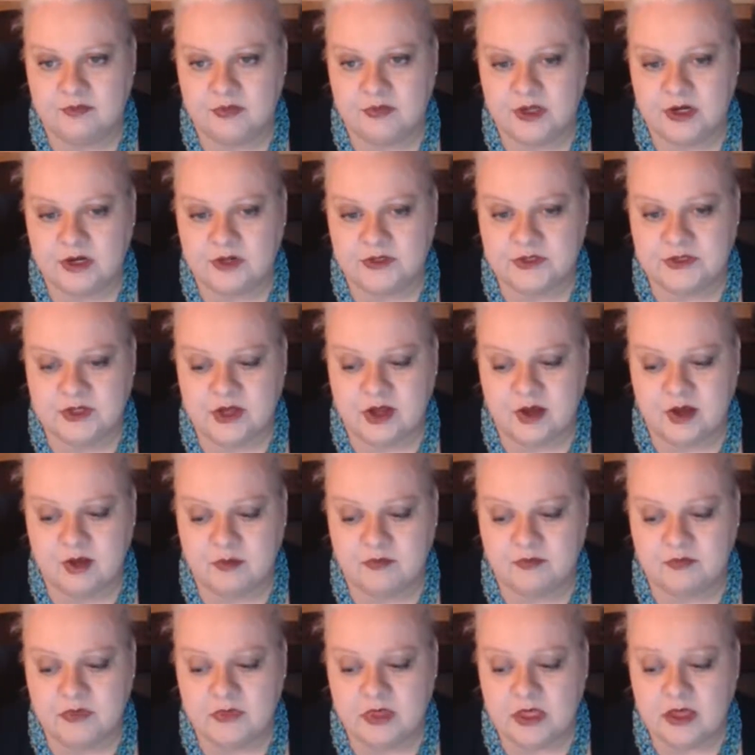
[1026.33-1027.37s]
there's
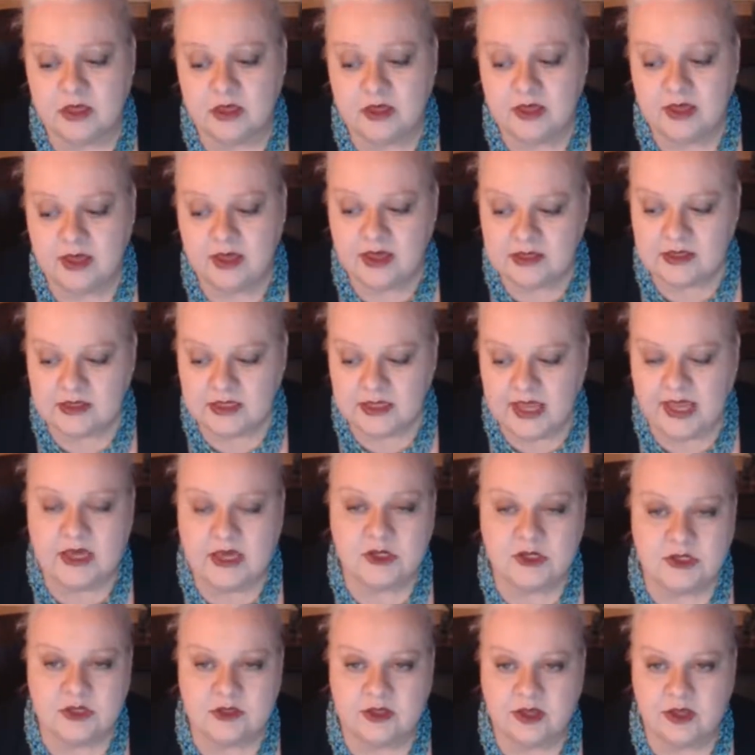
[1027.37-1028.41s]
some
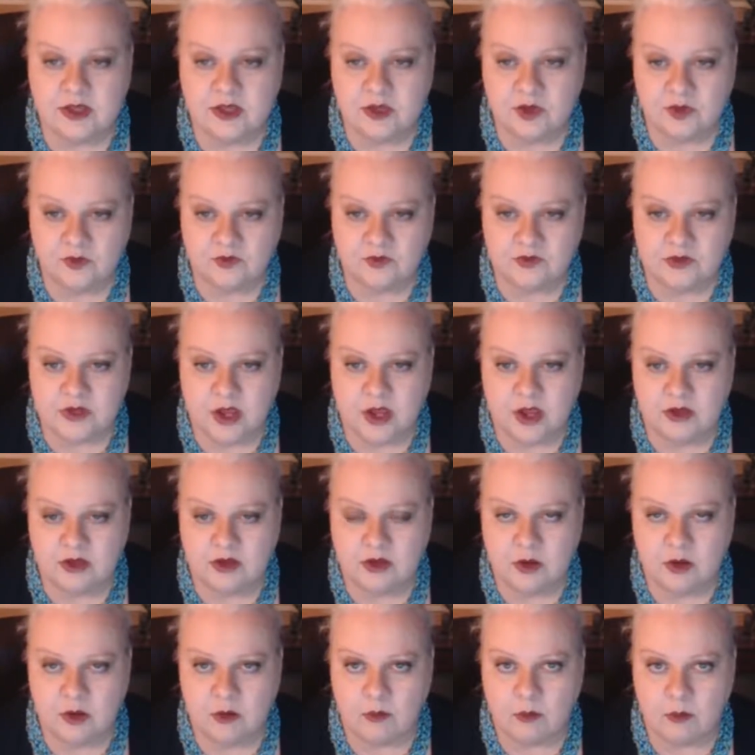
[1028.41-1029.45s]
indication that you've
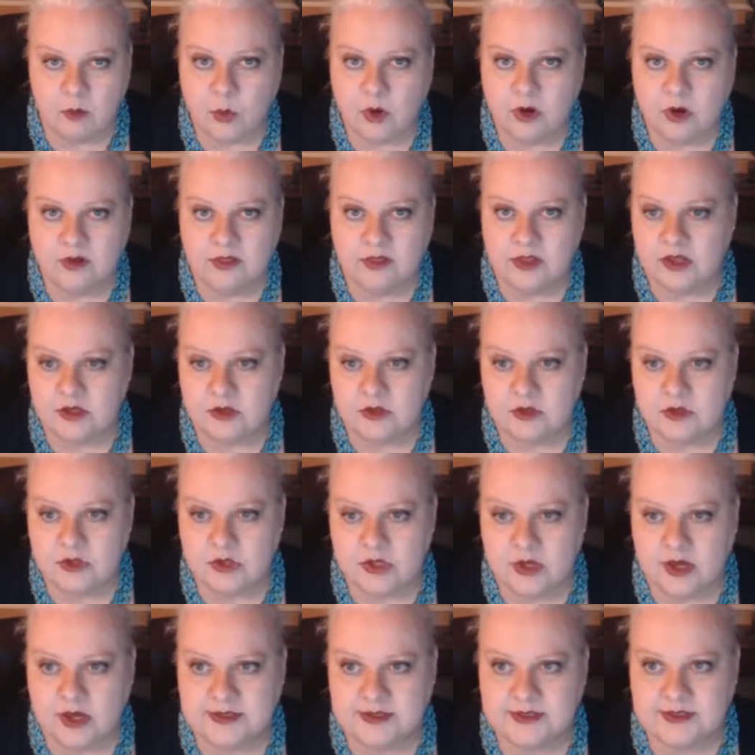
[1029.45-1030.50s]
done more than
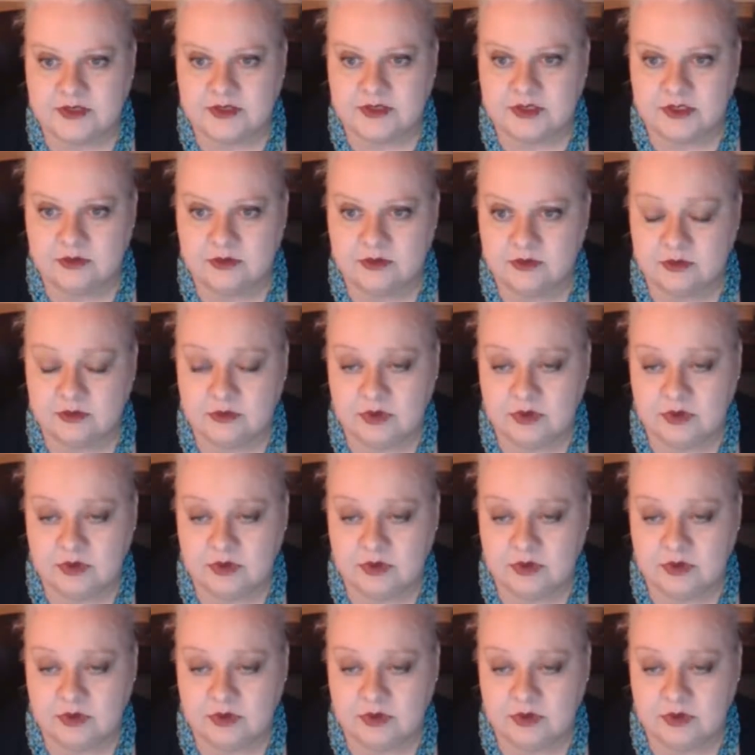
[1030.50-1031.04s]
just,